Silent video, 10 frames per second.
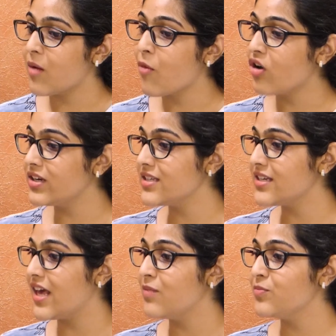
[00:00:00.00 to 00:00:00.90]
a mock
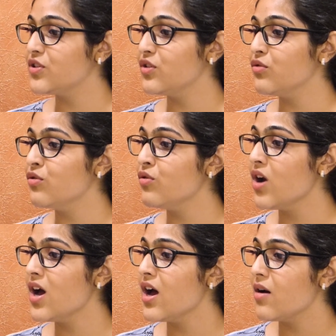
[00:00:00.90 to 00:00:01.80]
test helps
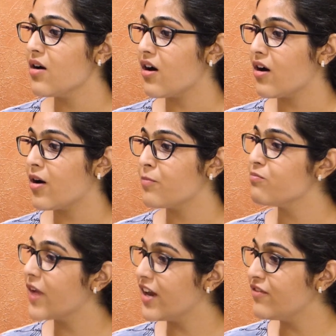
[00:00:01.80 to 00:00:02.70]
you
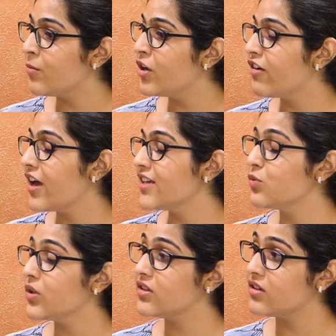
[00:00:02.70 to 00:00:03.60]
get
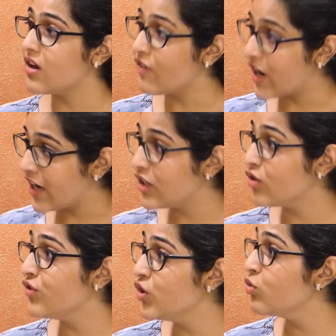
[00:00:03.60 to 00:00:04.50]
familiarized with a variety
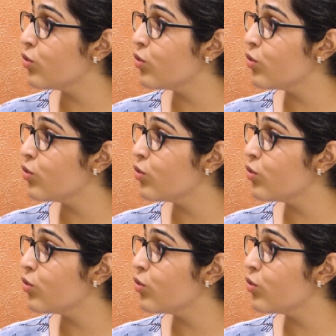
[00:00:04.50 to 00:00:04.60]
of new